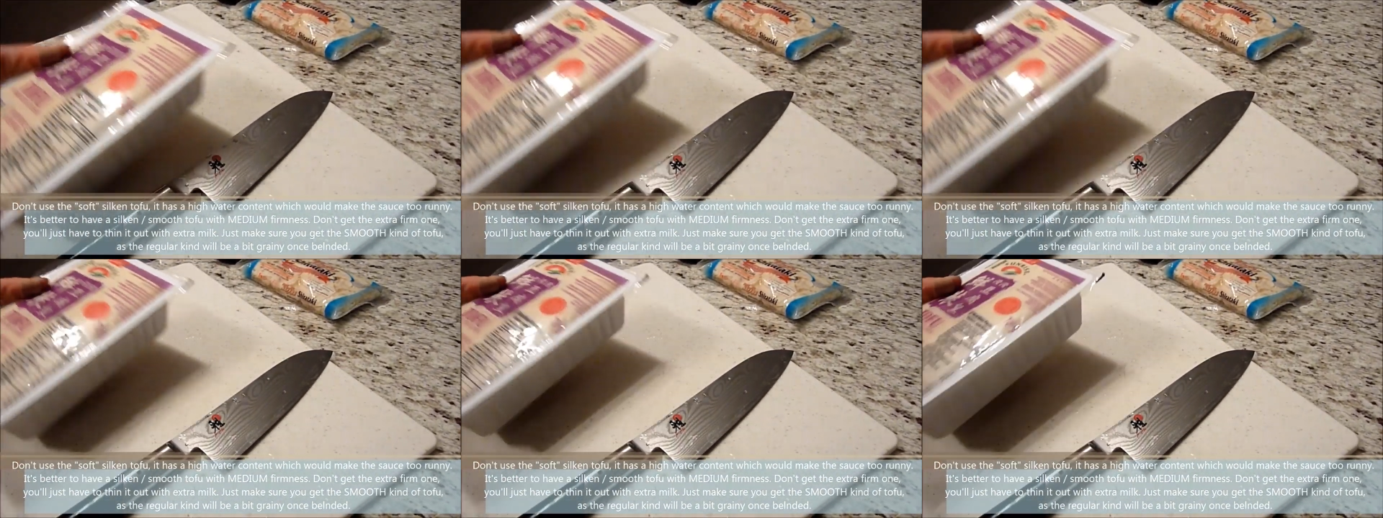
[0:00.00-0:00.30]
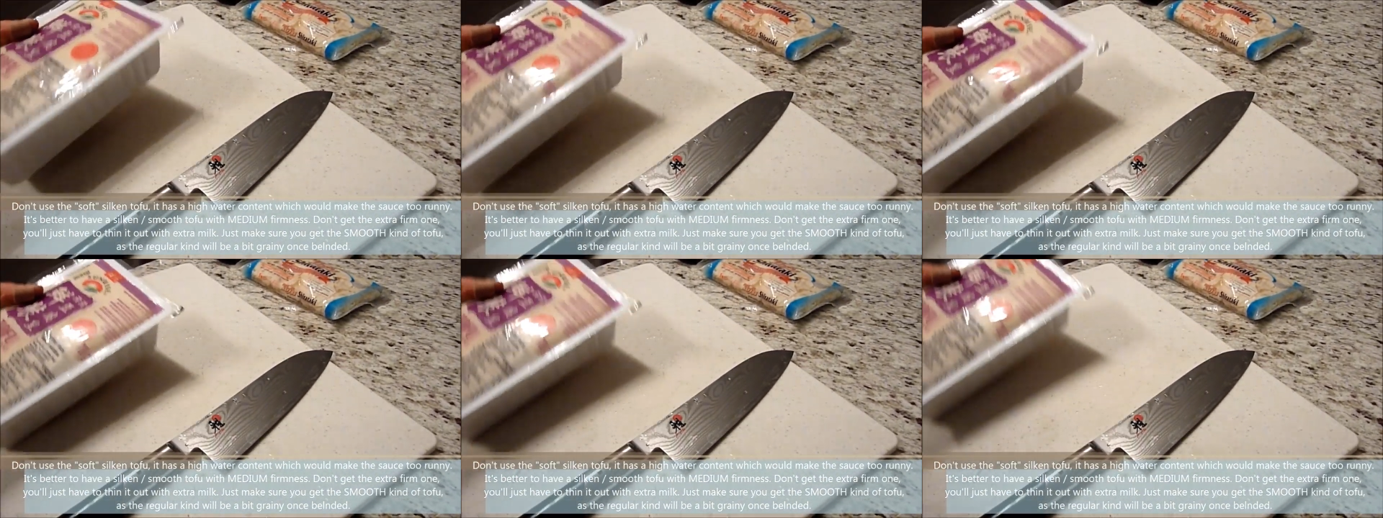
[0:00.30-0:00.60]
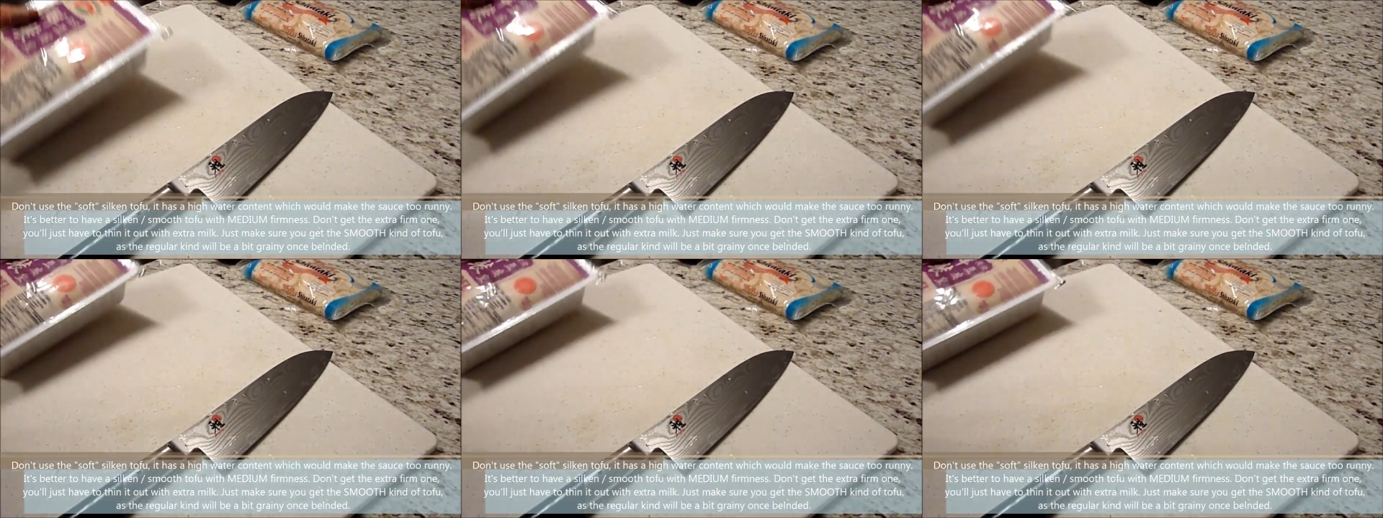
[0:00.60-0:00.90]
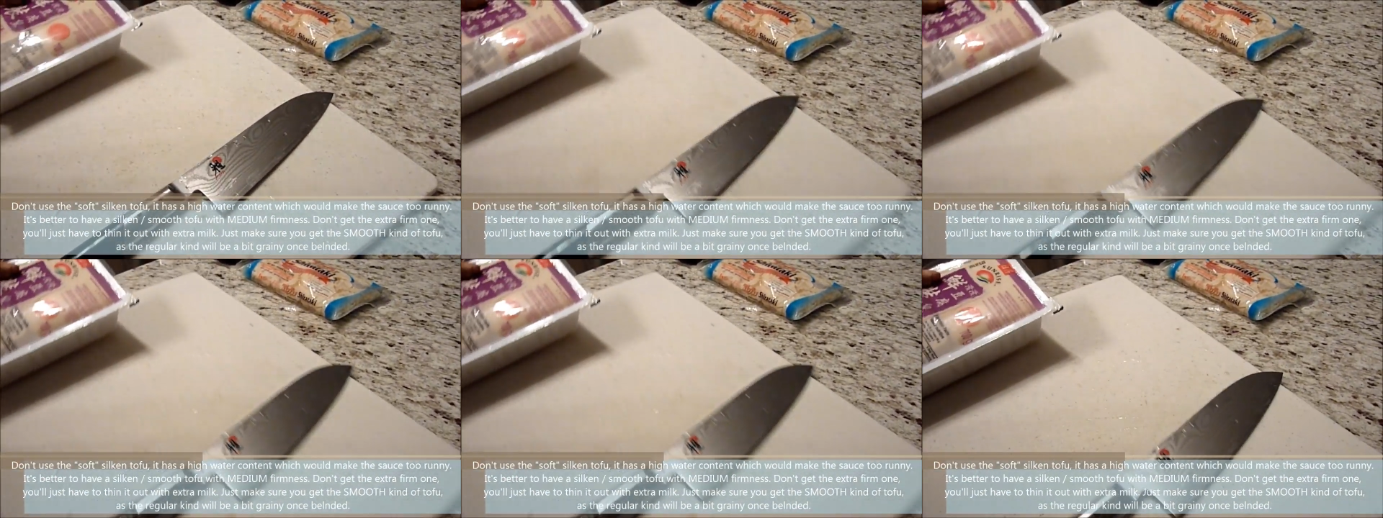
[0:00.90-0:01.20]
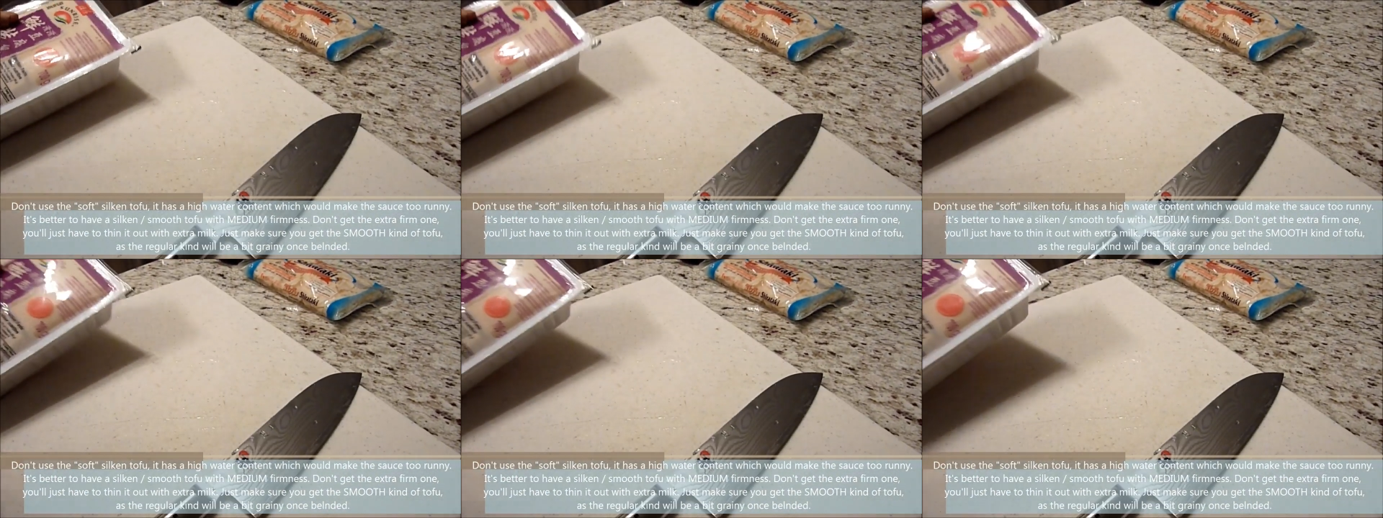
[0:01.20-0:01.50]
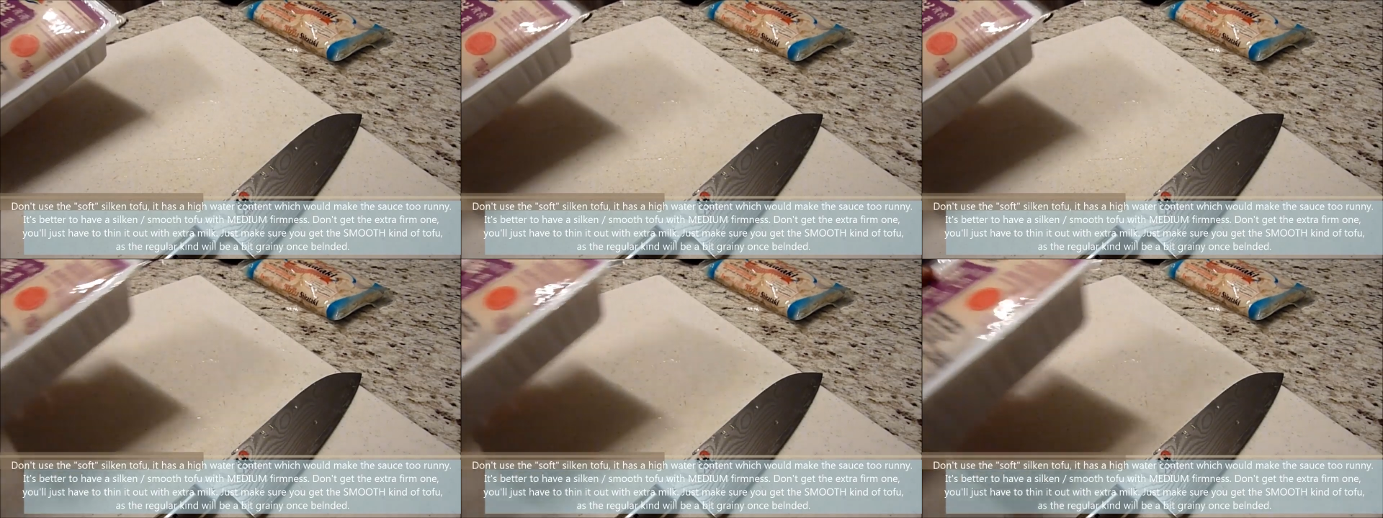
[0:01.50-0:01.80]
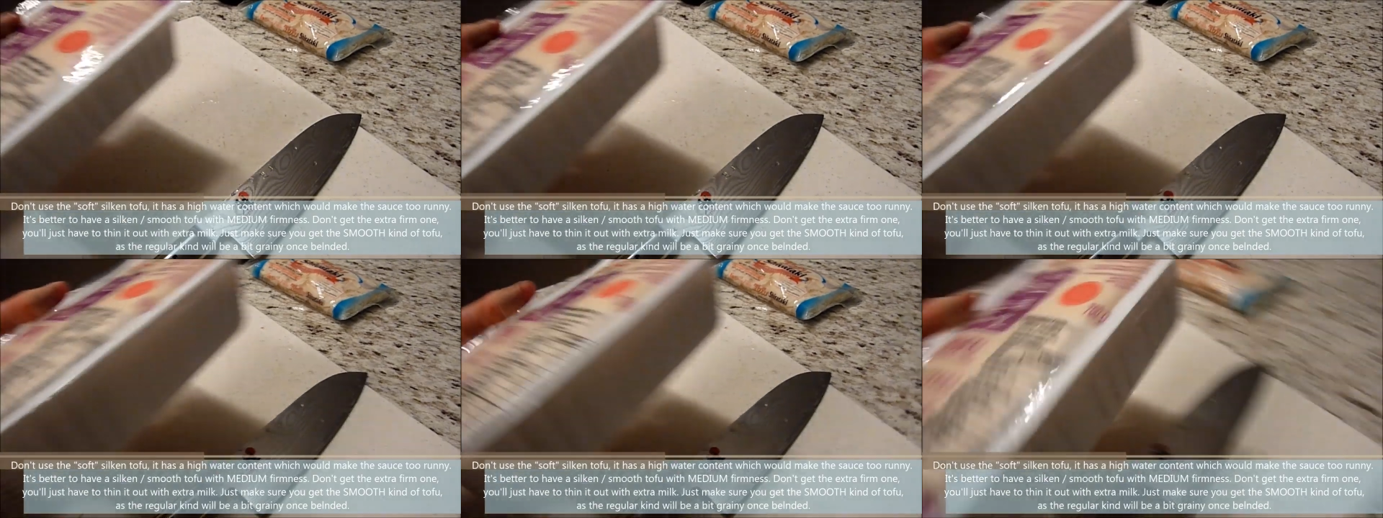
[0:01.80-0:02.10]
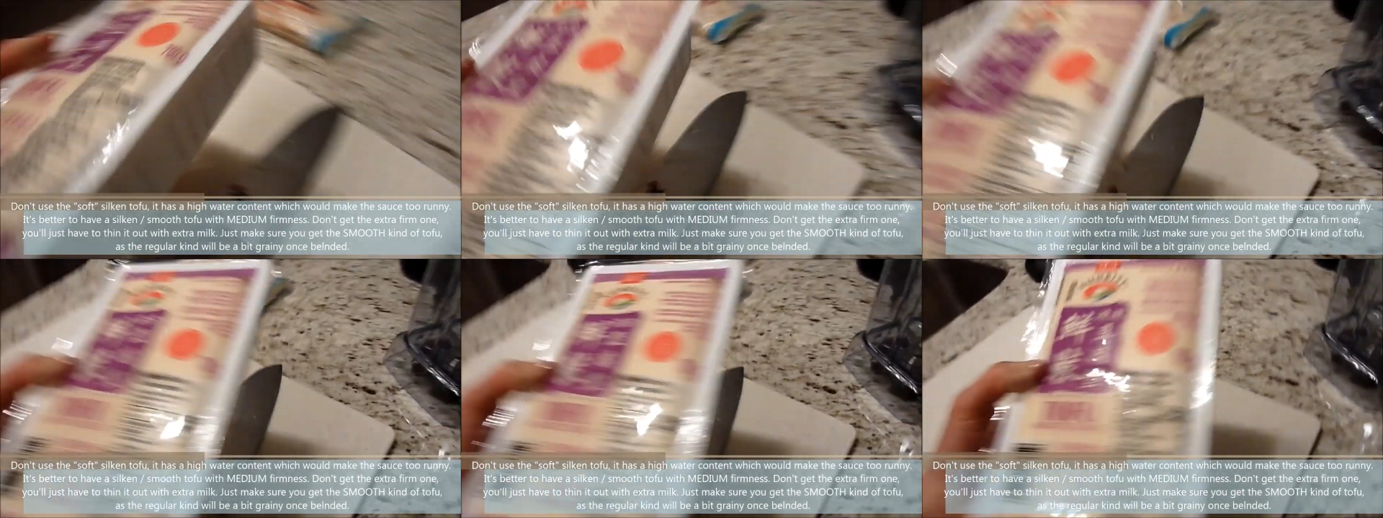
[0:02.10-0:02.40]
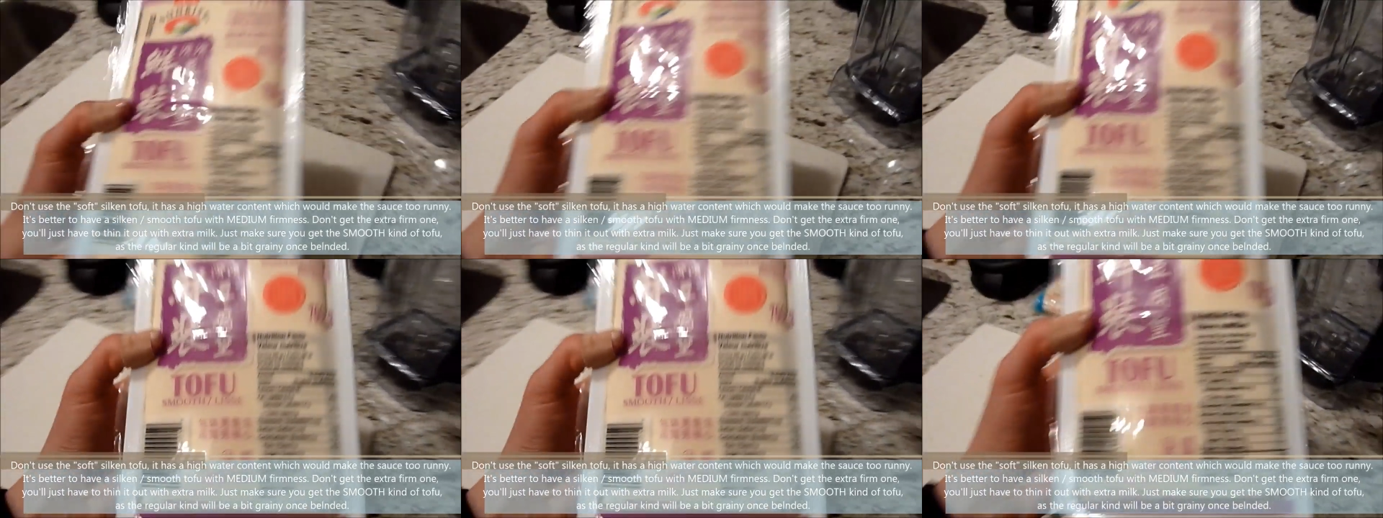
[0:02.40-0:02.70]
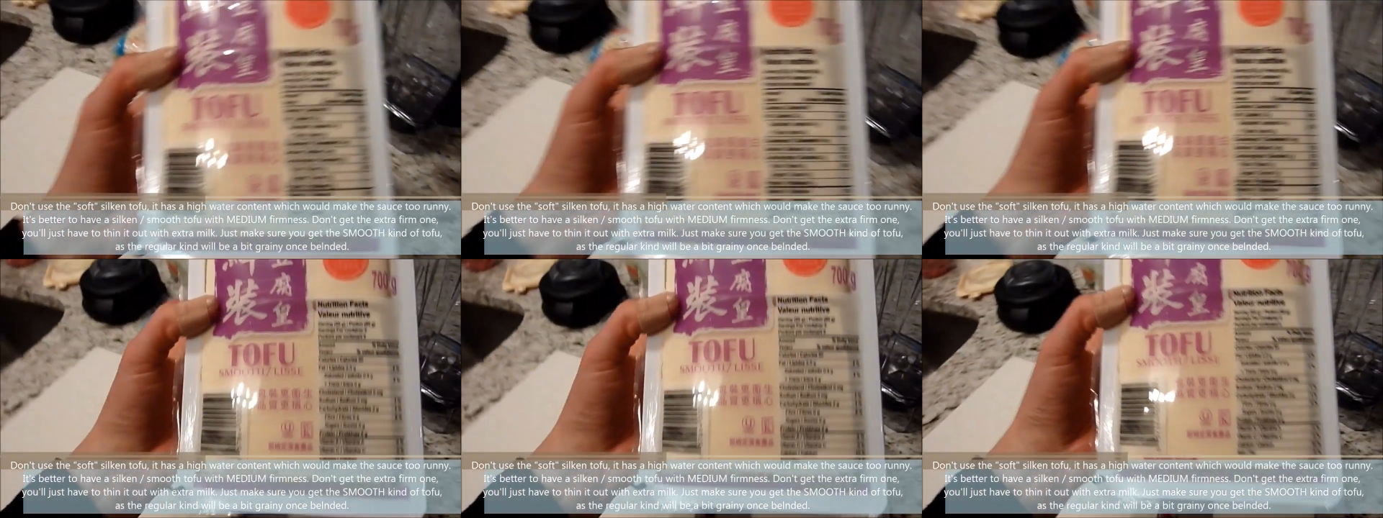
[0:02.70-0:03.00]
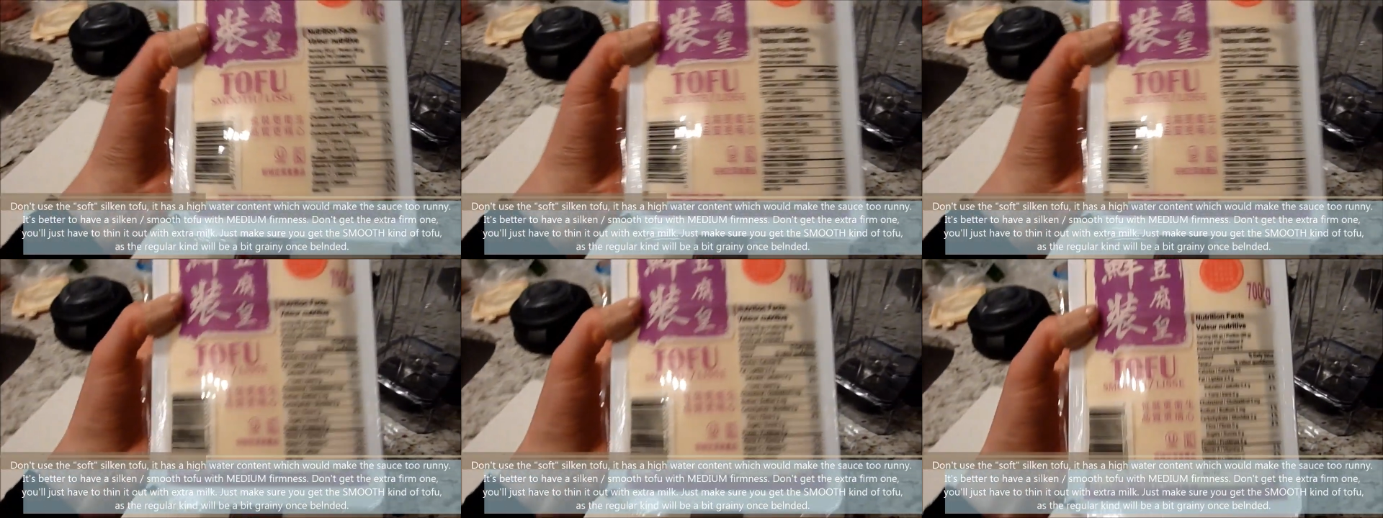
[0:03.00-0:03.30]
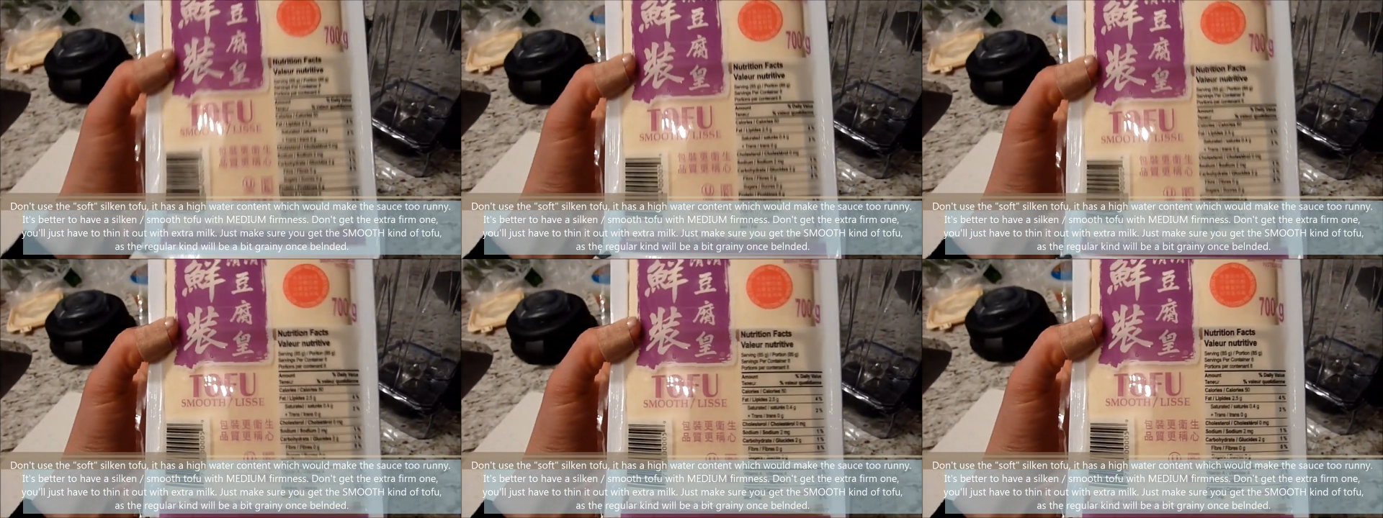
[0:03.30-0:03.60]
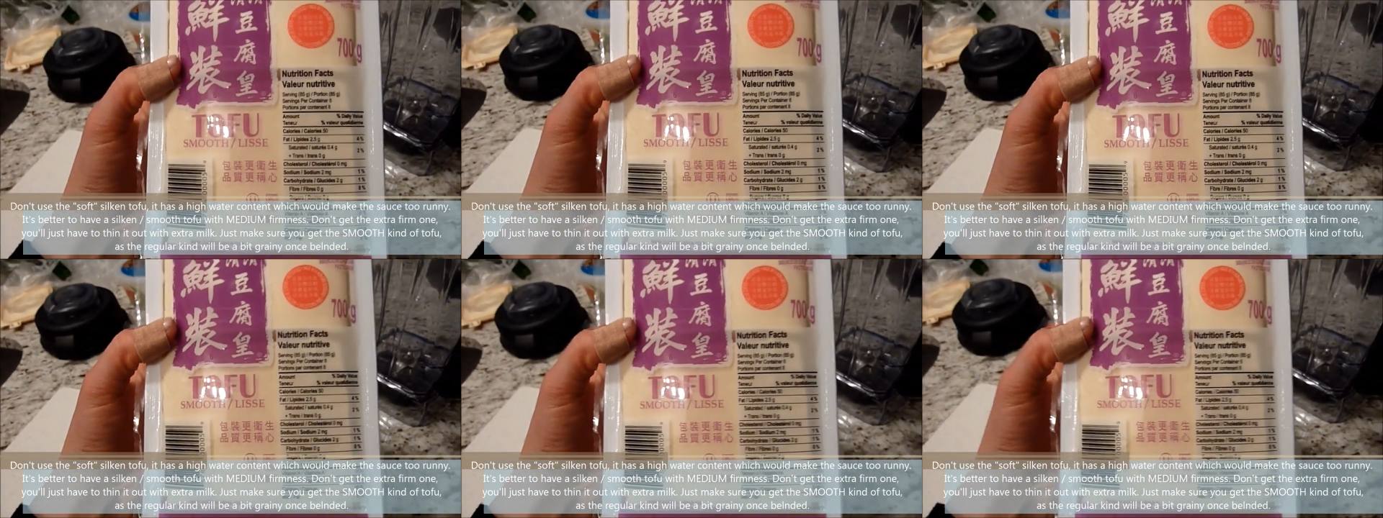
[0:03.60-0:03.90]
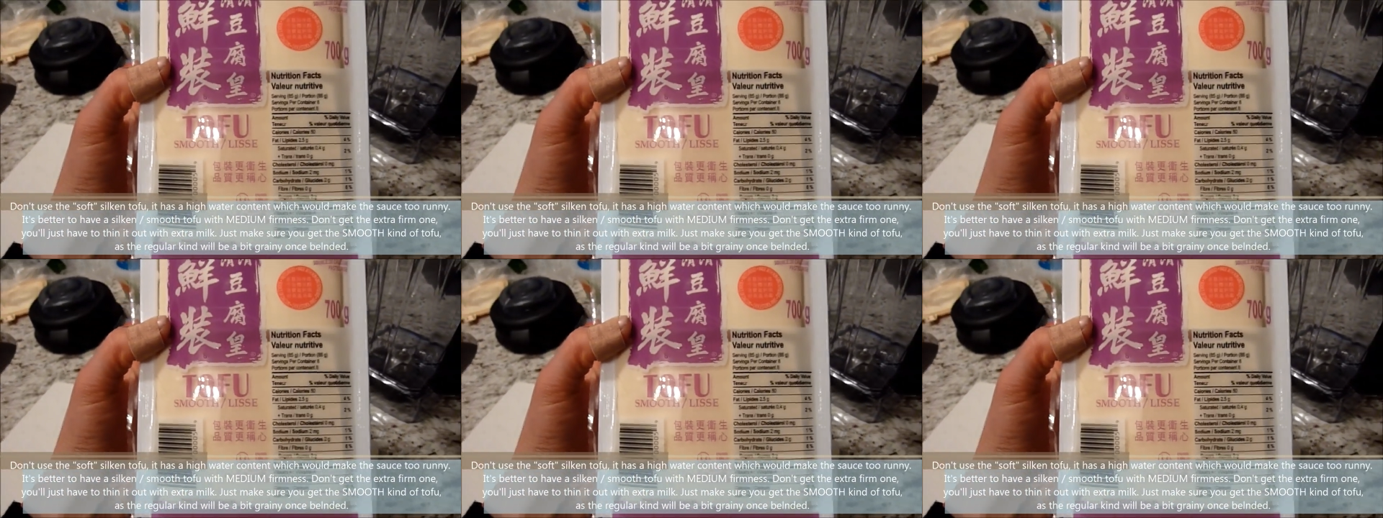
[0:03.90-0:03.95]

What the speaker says: [unreadable: no face in view]